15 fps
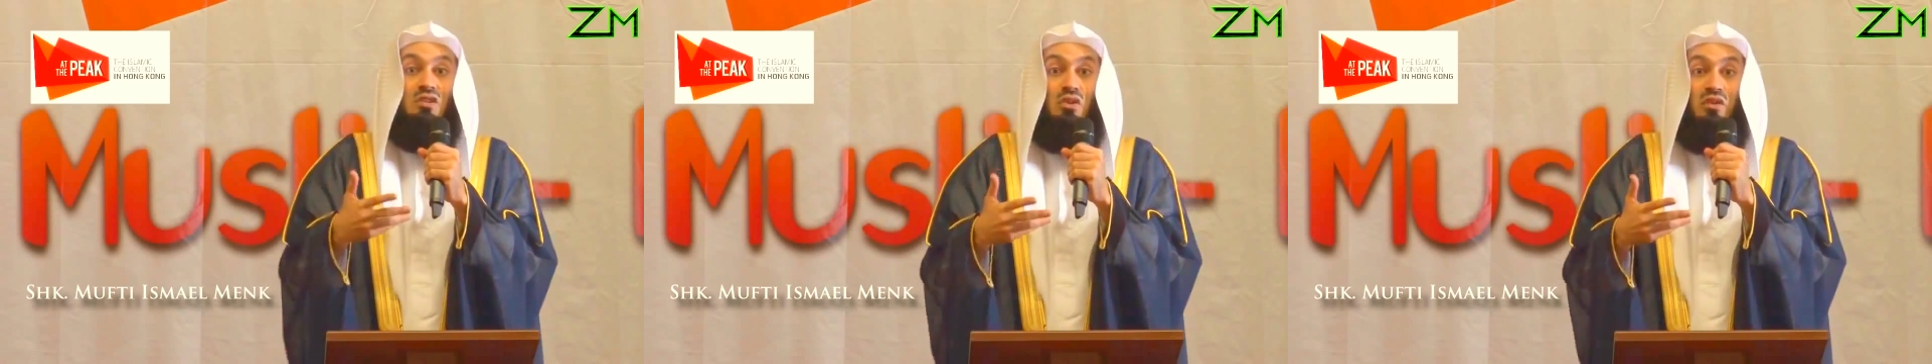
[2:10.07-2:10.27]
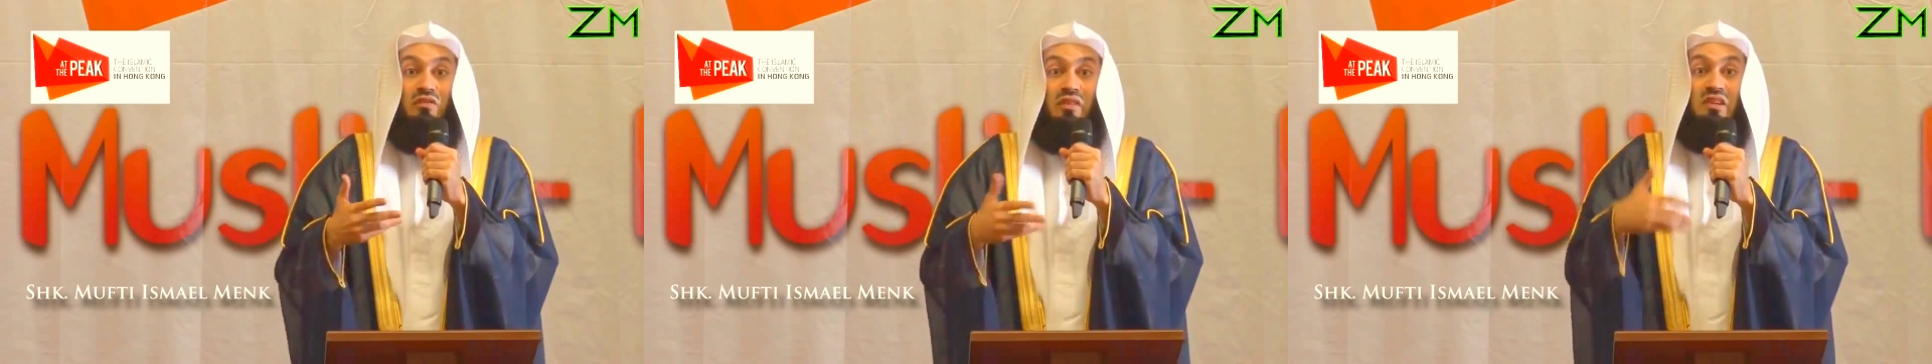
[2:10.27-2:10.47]

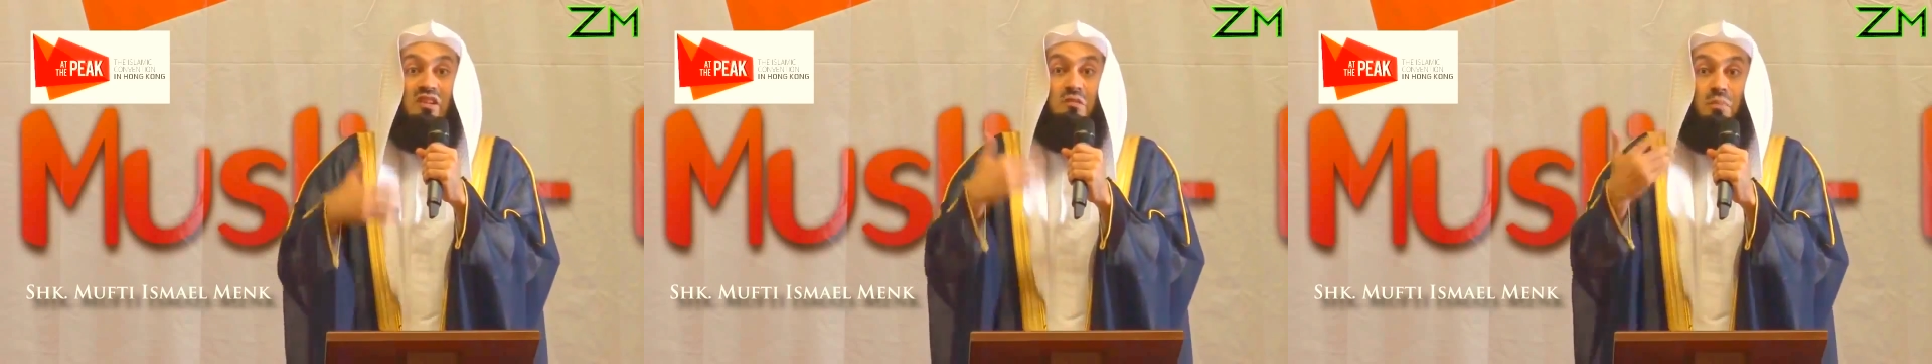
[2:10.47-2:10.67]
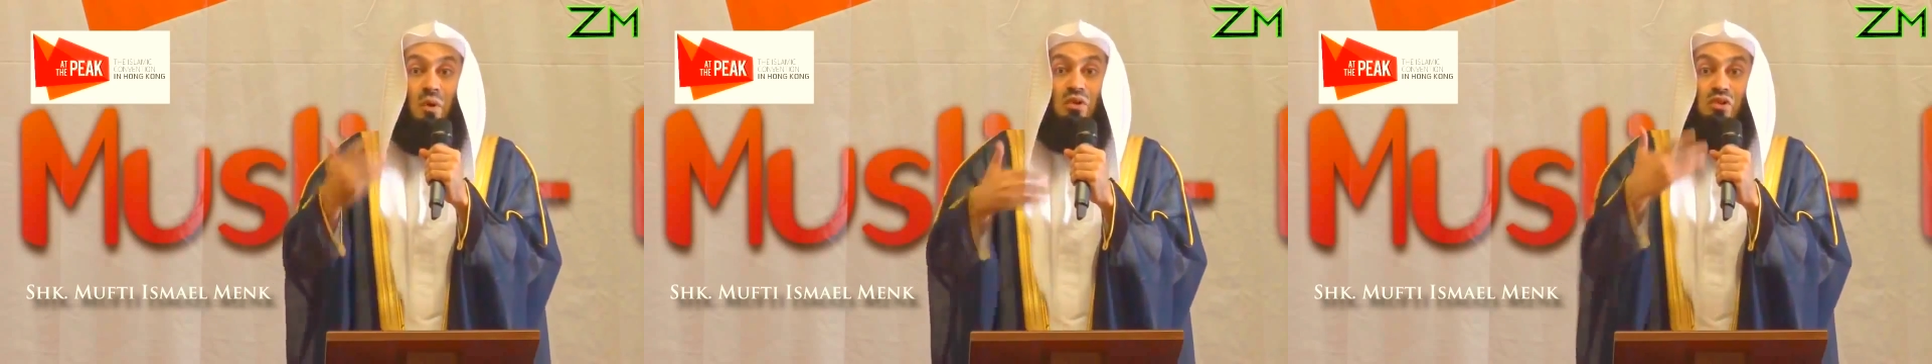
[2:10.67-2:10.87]
sort of a
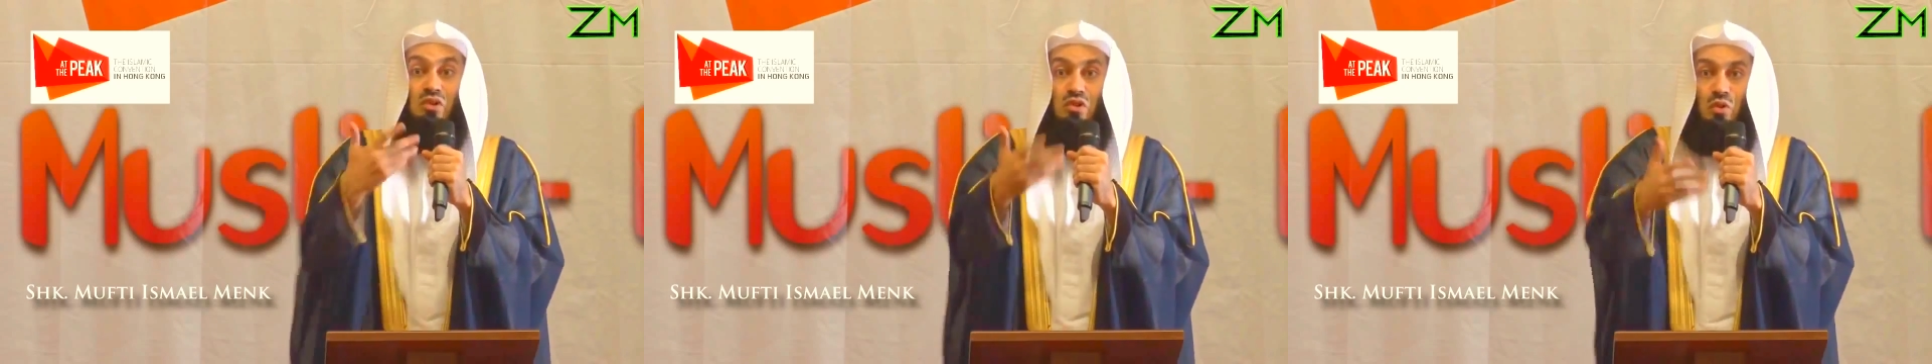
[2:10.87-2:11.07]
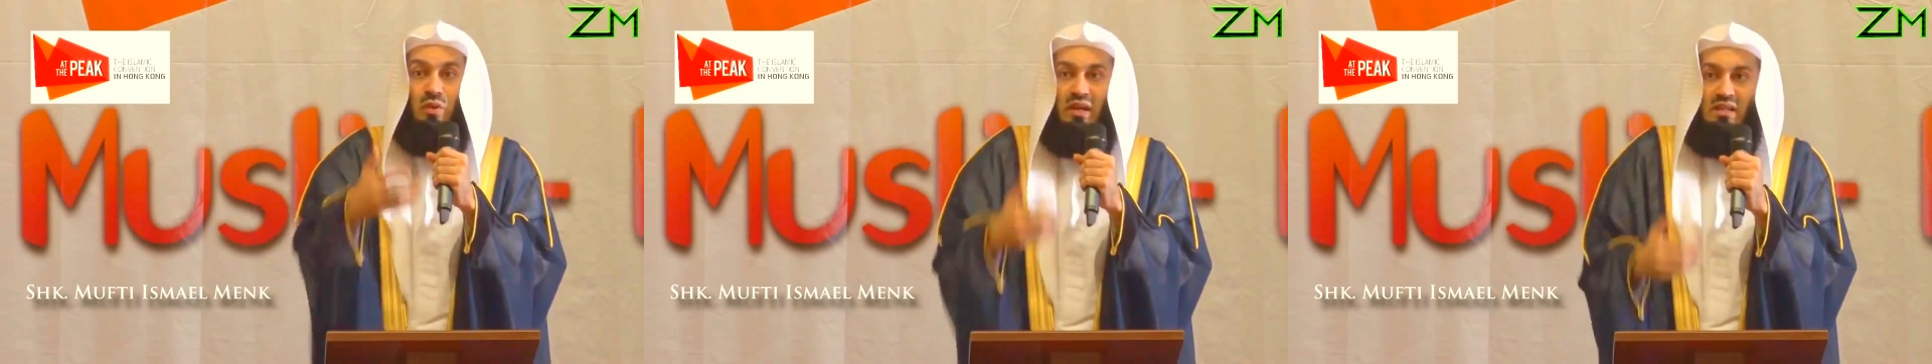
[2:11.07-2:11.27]
response
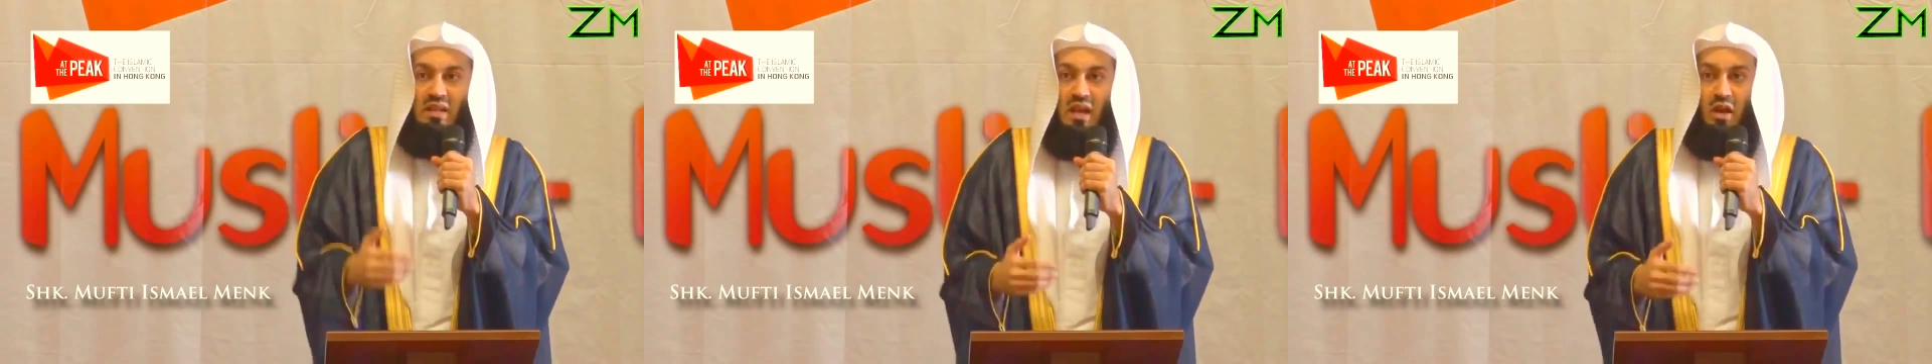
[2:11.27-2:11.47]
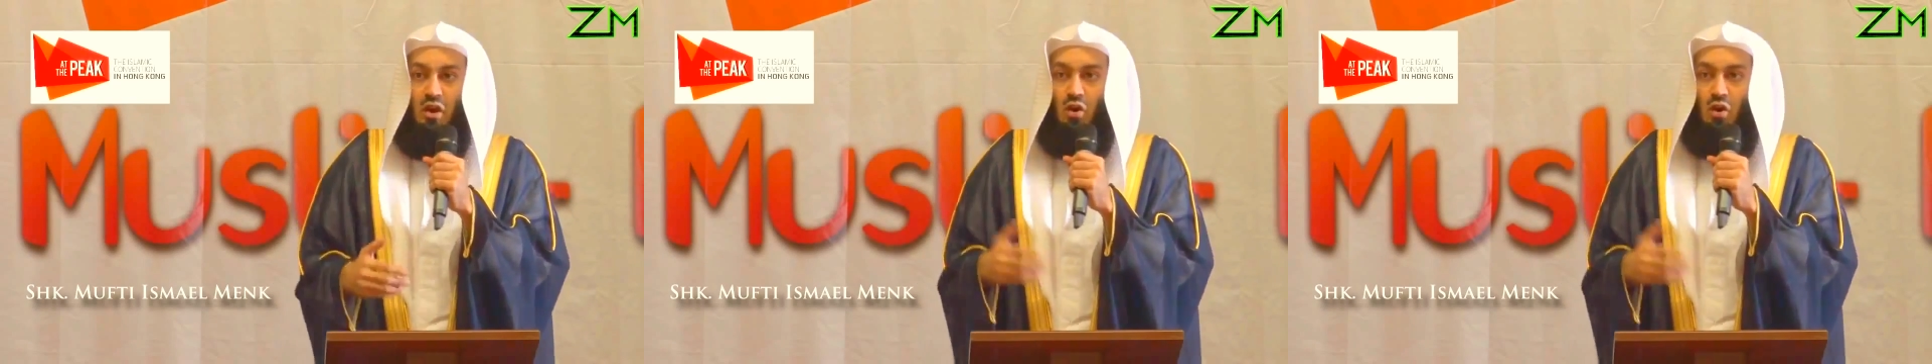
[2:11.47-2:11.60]
to it,